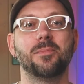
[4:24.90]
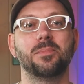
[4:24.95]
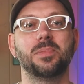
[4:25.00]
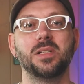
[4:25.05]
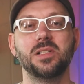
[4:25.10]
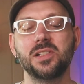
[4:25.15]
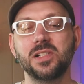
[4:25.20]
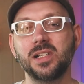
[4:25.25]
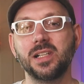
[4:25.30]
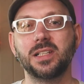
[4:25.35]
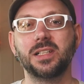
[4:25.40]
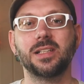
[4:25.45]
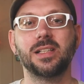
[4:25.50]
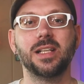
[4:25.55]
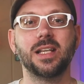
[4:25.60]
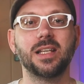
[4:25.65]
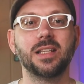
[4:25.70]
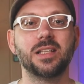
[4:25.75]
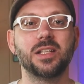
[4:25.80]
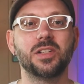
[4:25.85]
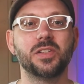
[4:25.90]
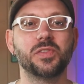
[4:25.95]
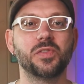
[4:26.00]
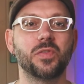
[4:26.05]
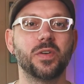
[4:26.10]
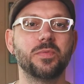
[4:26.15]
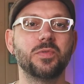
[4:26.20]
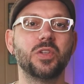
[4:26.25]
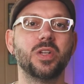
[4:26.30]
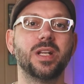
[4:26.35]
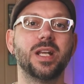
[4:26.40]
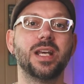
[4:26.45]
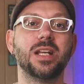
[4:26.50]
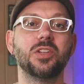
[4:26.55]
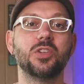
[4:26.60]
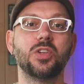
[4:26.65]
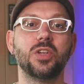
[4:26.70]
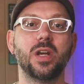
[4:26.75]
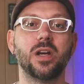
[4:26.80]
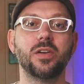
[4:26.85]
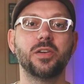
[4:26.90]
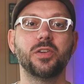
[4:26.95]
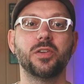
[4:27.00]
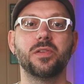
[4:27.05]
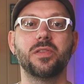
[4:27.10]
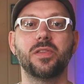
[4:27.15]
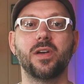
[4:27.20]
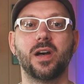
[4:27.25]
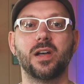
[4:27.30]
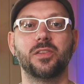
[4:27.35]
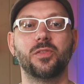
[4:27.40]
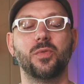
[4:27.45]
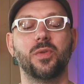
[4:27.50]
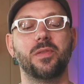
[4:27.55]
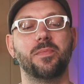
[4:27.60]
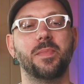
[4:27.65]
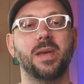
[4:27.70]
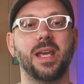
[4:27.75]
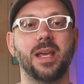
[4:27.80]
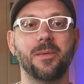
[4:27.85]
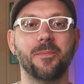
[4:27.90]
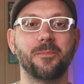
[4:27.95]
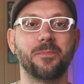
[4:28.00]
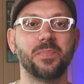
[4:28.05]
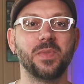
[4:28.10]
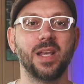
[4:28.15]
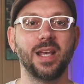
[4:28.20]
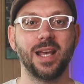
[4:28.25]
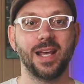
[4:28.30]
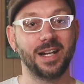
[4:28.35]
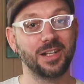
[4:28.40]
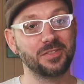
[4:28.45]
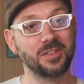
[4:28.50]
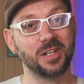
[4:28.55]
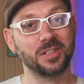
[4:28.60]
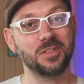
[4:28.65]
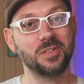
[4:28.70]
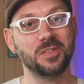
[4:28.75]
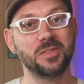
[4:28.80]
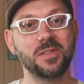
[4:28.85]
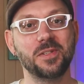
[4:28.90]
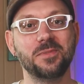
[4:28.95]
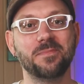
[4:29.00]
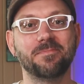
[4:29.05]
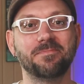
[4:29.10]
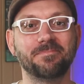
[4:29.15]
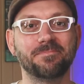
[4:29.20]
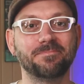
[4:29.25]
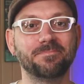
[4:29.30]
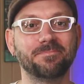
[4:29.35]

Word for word: Please click the link in the description and share your thoughts with me. And I'll talk to you soon.